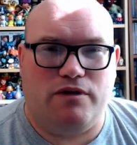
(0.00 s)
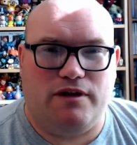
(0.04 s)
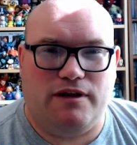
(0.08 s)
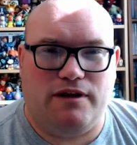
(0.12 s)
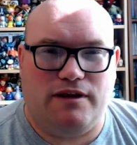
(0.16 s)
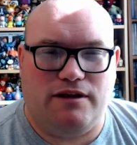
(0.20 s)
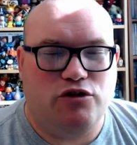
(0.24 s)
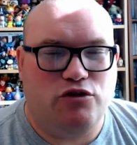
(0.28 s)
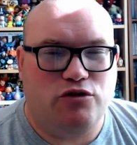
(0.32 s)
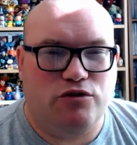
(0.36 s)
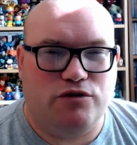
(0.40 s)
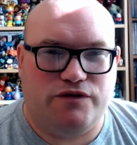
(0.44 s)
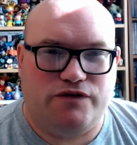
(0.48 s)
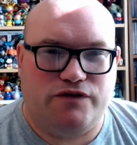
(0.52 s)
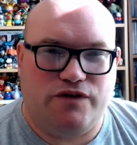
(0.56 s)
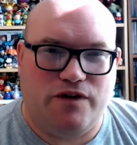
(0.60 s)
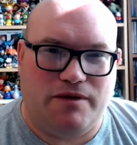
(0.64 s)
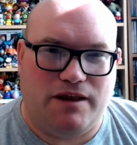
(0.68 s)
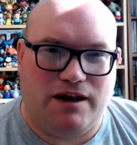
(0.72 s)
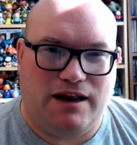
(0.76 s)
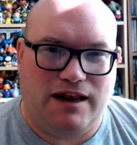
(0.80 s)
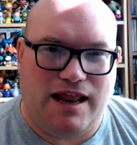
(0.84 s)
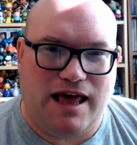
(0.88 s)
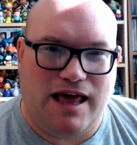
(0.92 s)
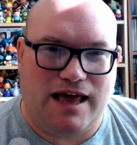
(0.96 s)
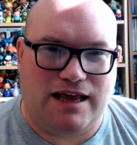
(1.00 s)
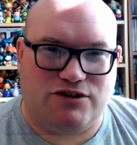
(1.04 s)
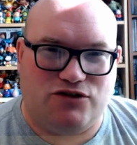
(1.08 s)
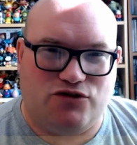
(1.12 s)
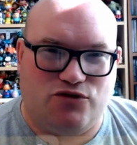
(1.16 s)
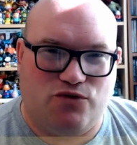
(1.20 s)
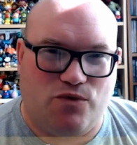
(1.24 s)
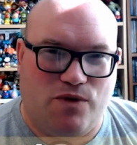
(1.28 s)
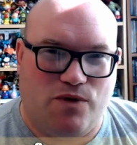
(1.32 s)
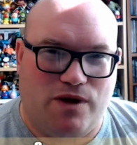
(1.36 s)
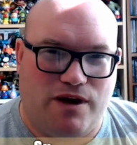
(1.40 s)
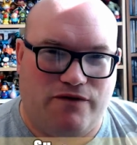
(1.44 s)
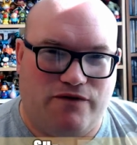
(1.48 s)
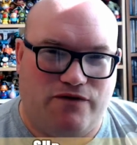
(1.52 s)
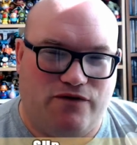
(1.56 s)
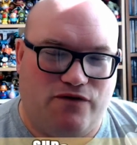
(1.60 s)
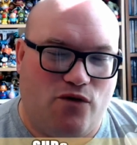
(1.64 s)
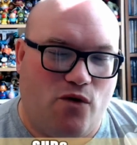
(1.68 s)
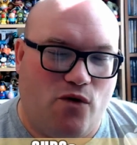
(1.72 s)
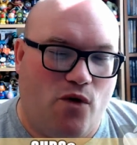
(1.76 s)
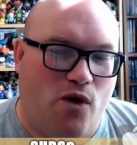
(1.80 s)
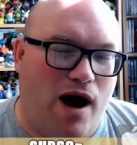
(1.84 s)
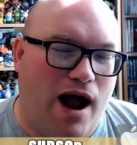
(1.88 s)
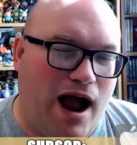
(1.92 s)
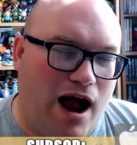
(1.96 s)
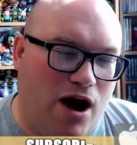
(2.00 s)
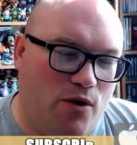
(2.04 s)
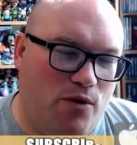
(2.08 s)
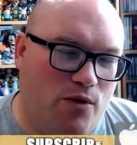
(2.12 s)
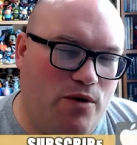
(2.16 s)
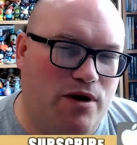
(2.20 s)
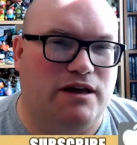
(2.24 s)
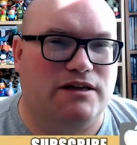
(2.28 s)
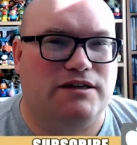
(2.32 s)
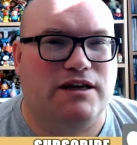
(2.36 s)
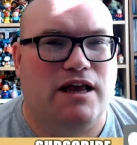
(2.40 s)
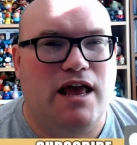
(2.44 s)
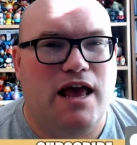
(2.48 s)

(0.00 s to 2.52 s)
news from the last 24 hours.